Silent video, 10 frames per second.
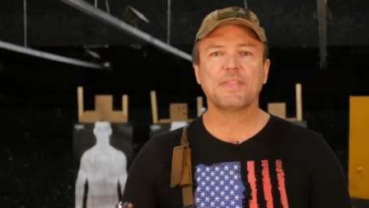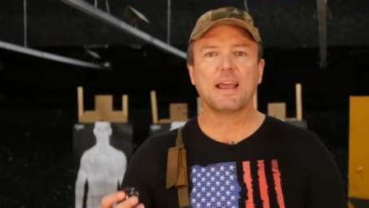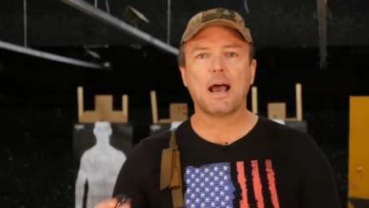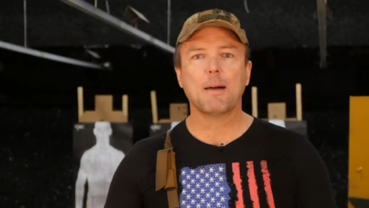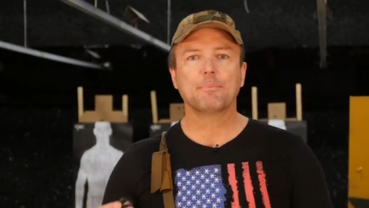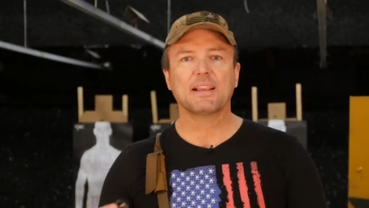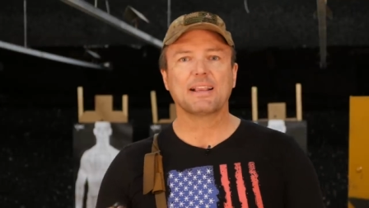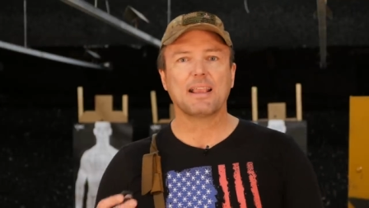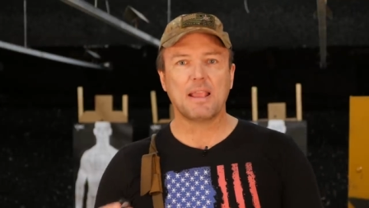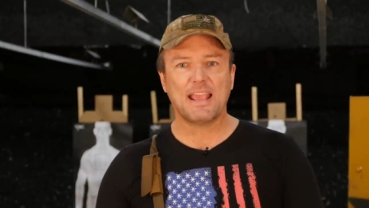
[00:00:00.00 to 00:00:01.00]
that
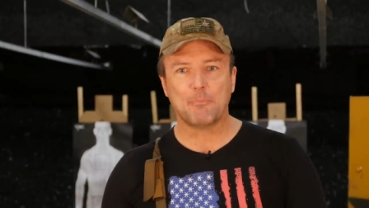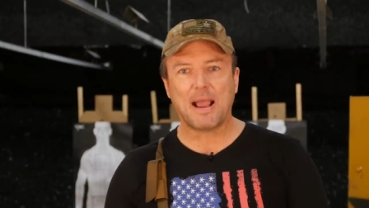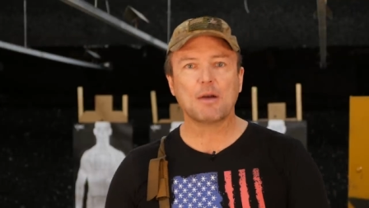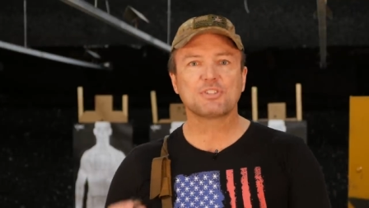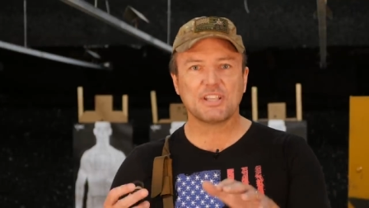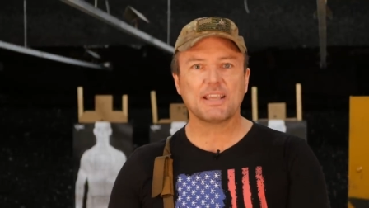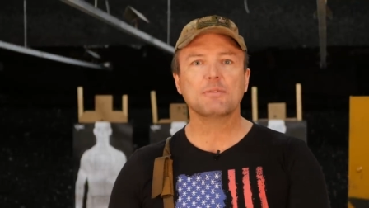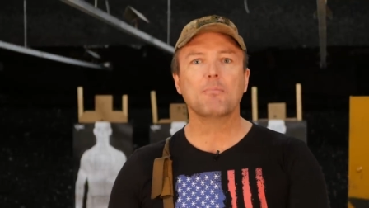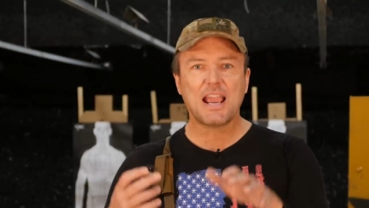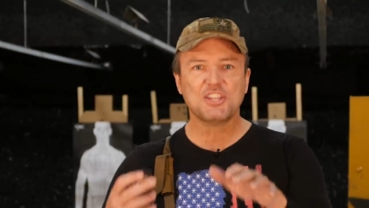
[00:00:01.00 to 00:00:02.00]
optic, bouncing
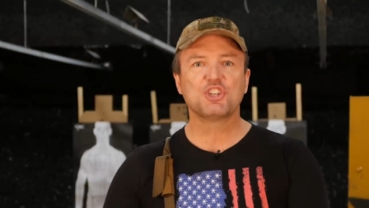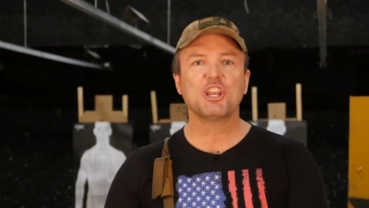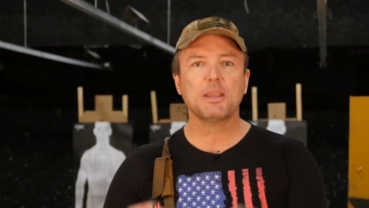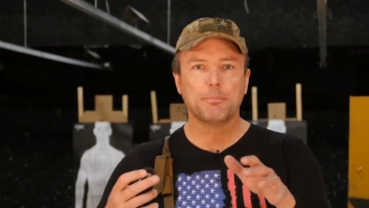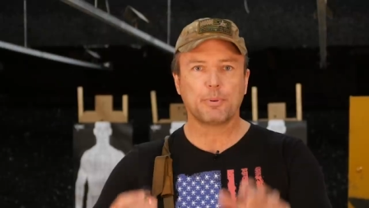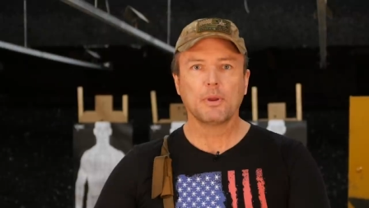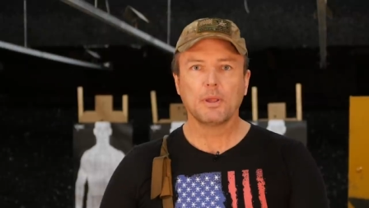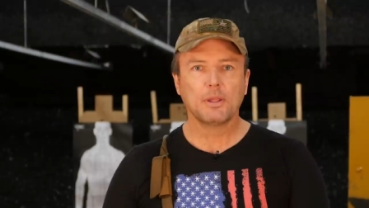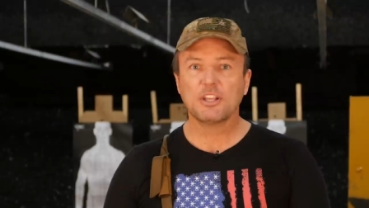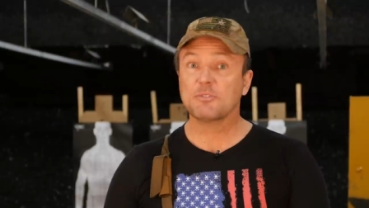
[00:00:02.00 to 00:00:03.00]
in my Jeep,
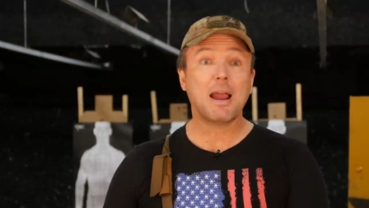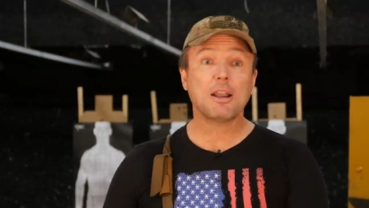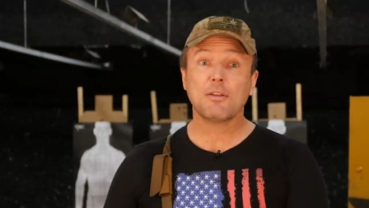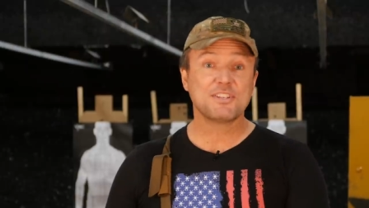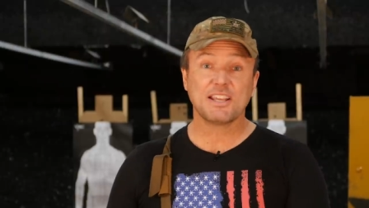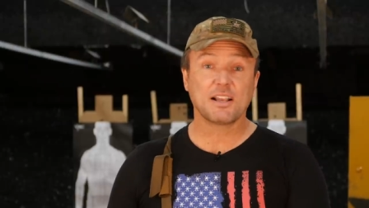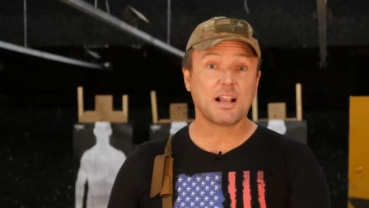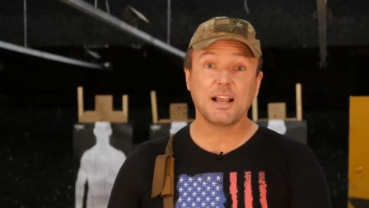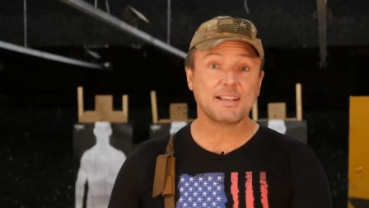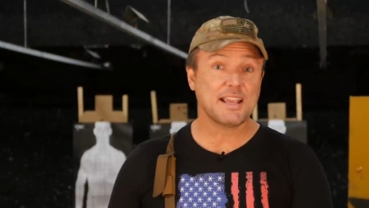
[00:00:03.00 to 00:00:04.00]
doesn't matter it's in a
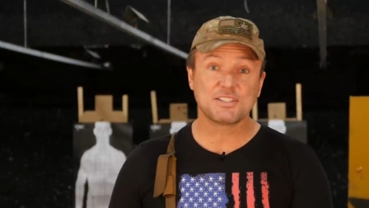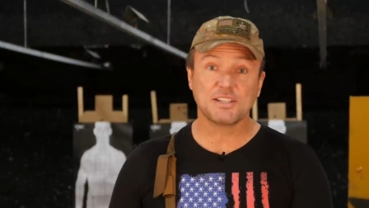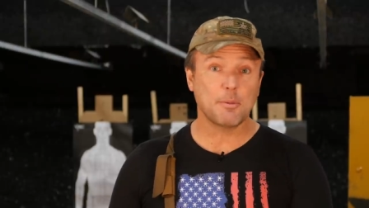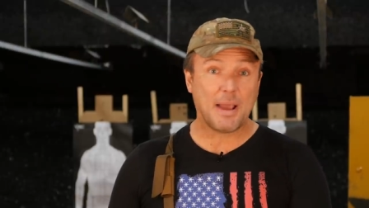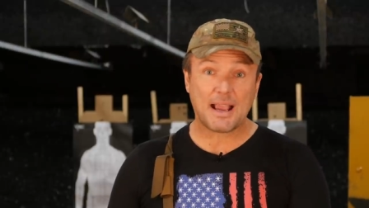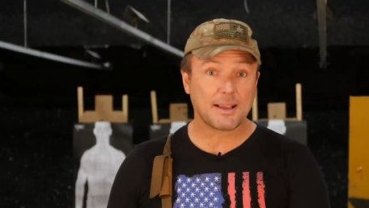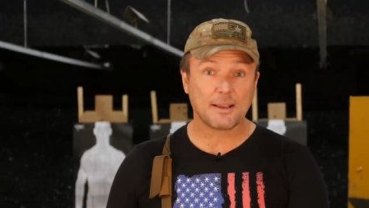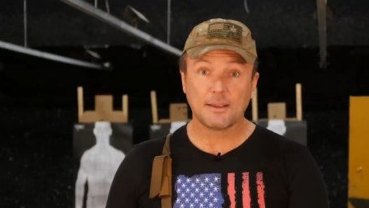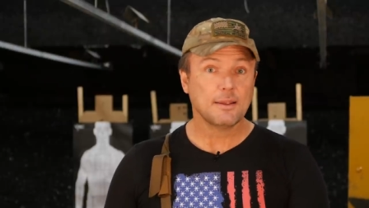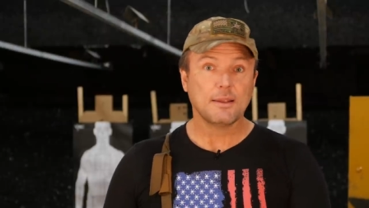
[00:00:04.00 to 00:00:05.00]
gun case in the back.
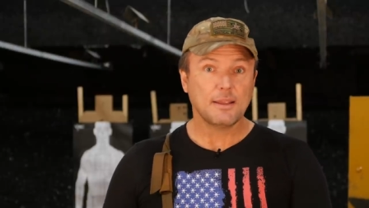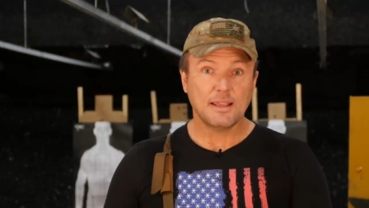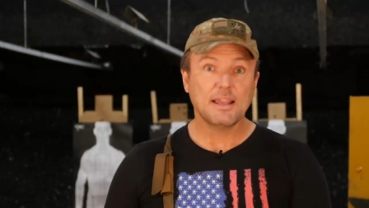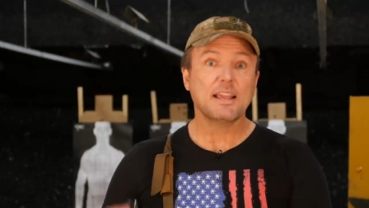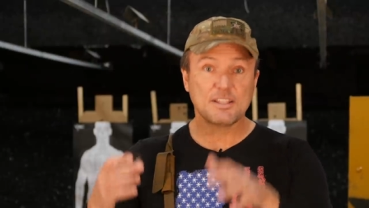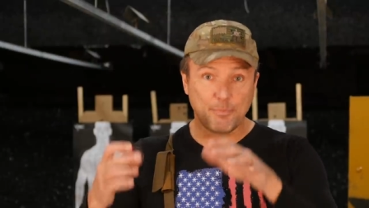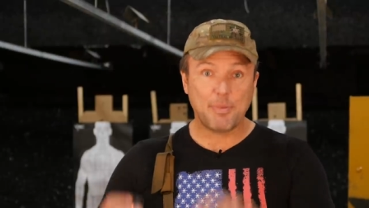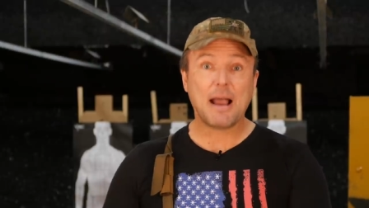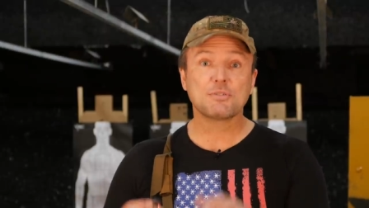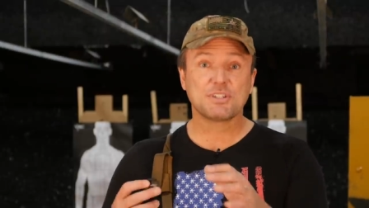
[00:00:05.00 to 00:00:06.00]
It's
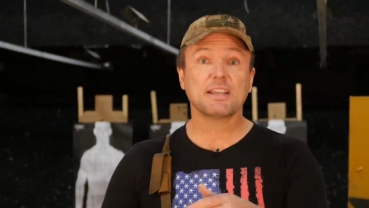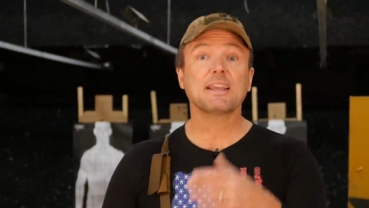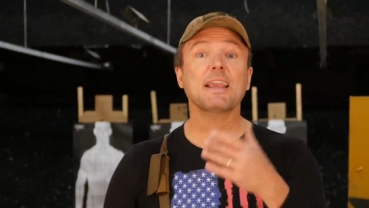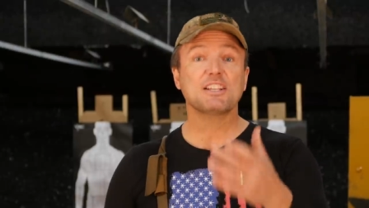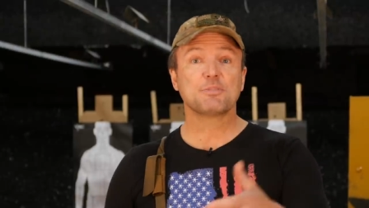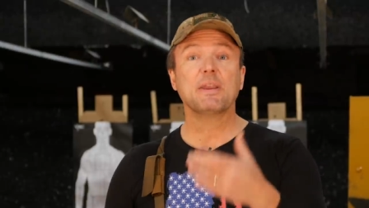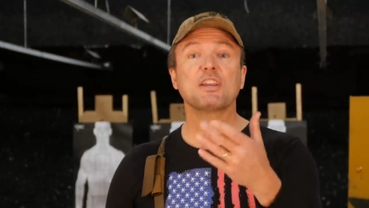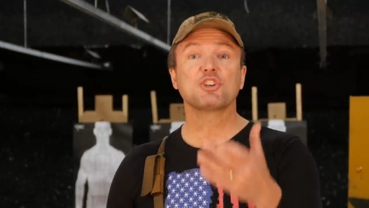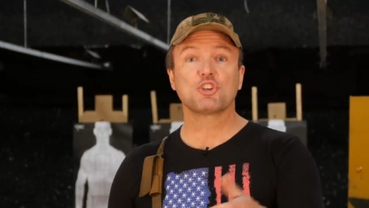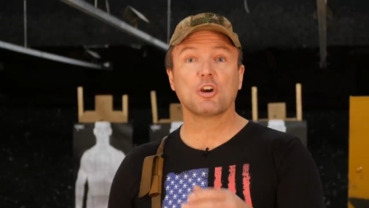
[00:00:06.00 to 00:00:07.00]
bouncing, it's
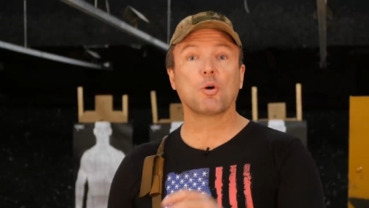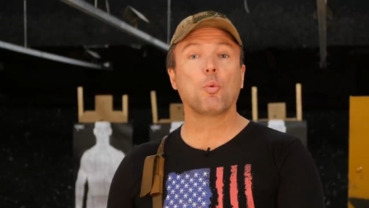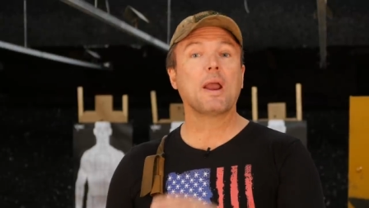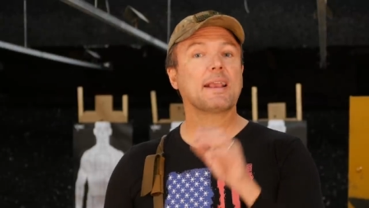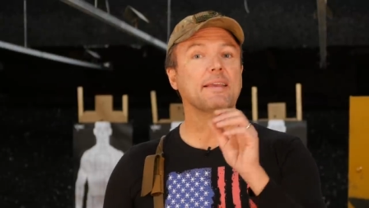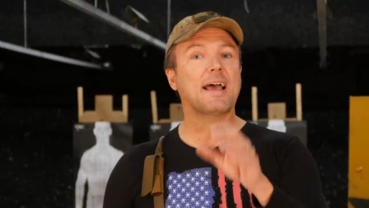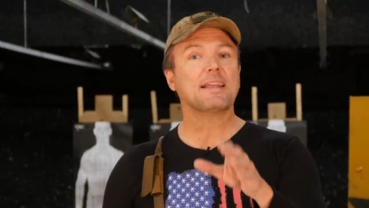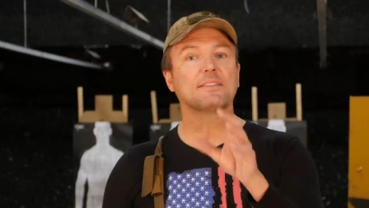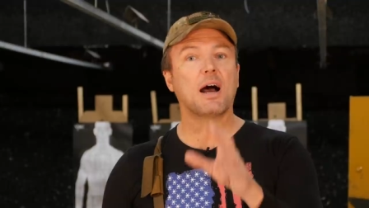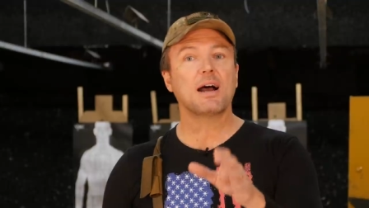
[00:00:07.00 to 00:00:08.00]
being shook awake, and
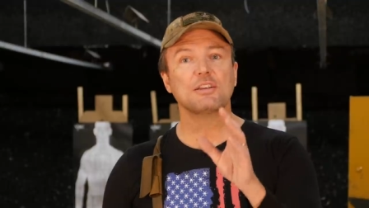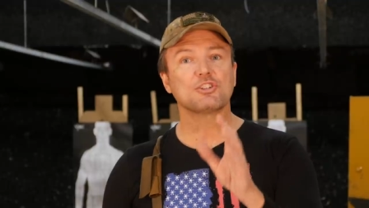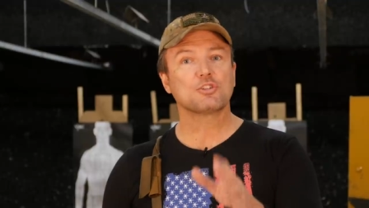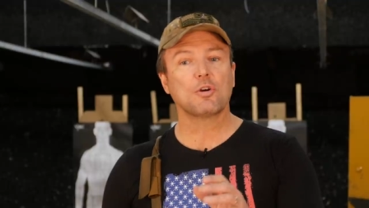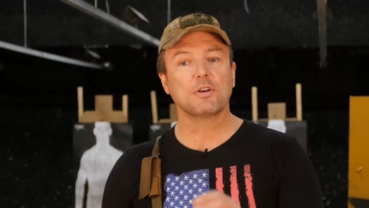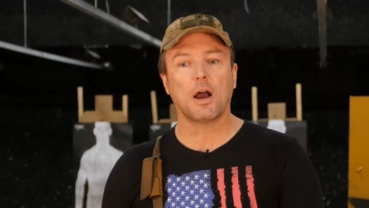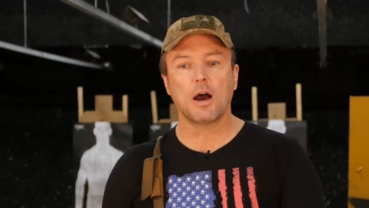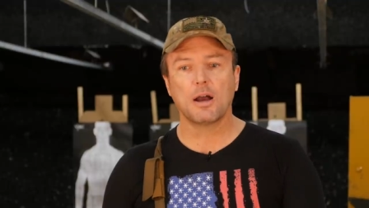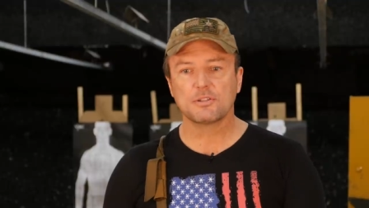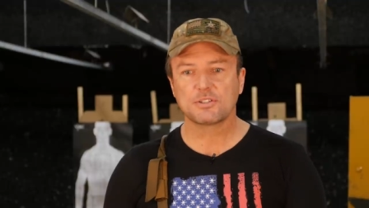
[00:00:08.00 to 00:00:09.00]
that dot is turned
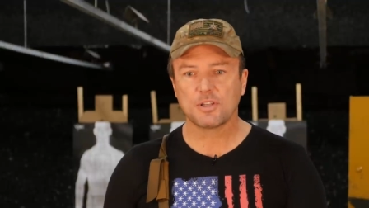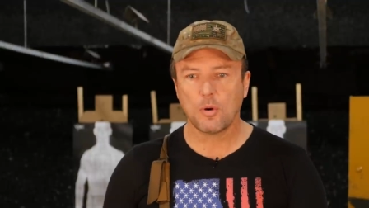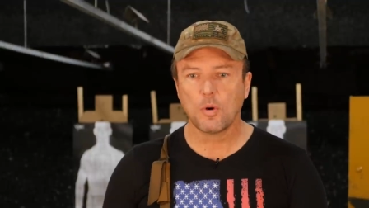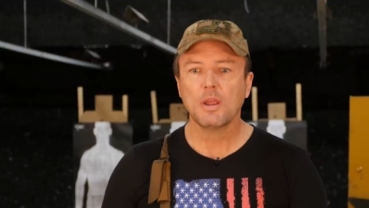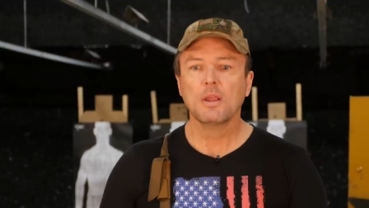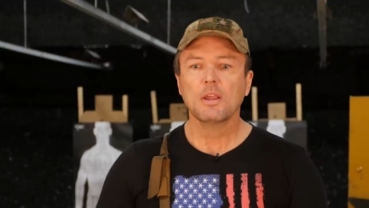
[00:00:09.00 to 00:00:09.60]
on. So